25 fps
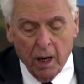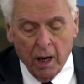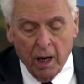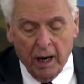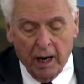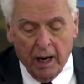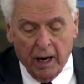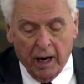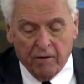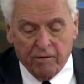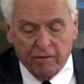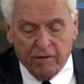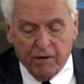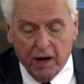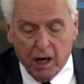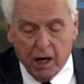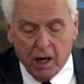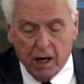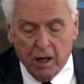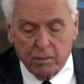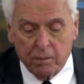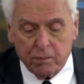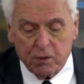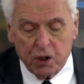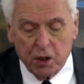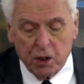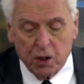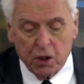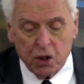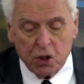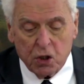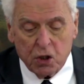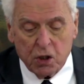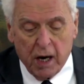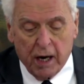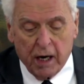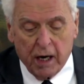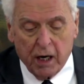And if he comes in the
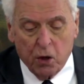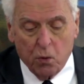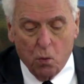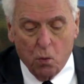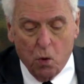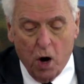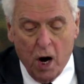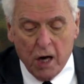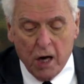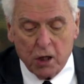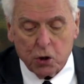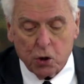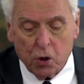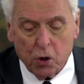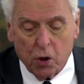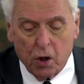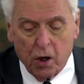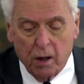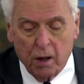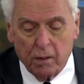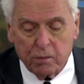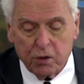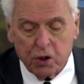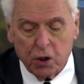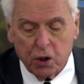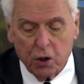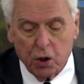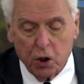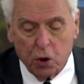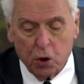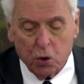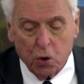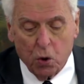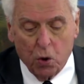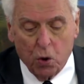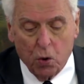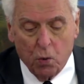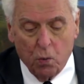second watch or comes in the
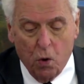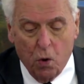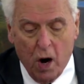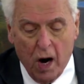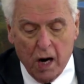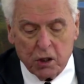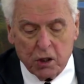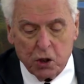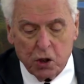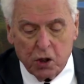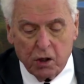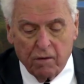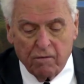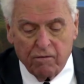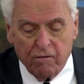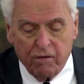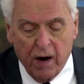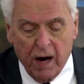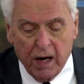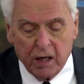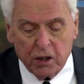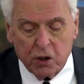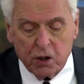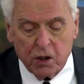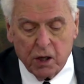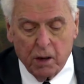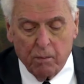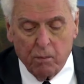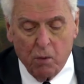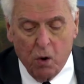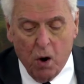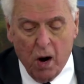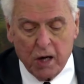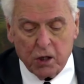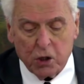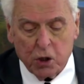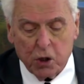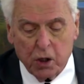third watch and finds them
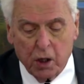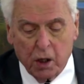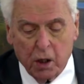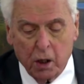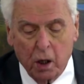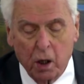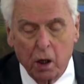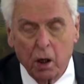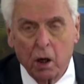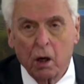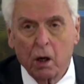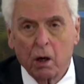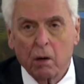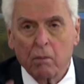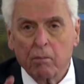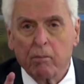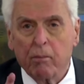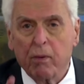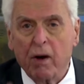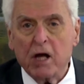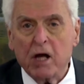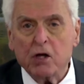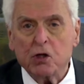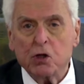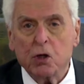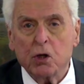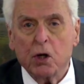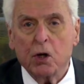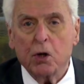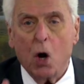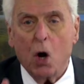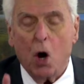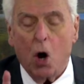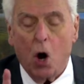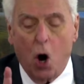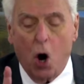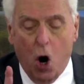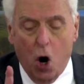watching, blessed
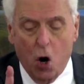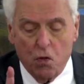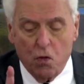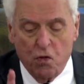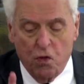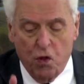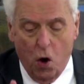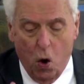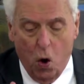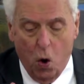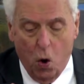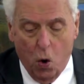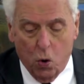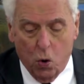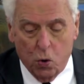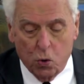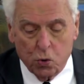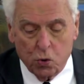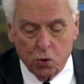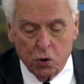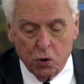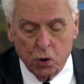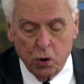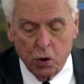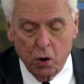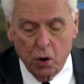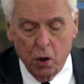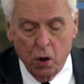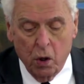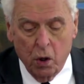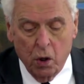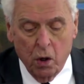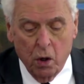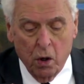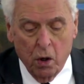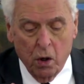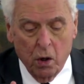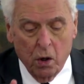are those
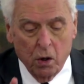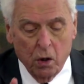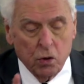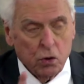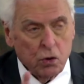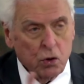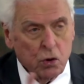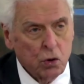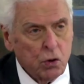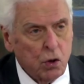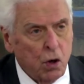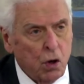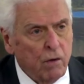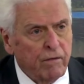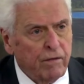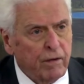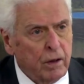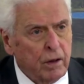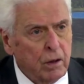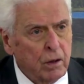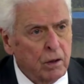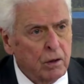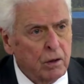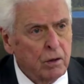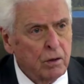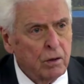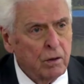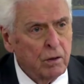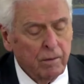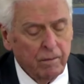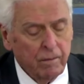servants.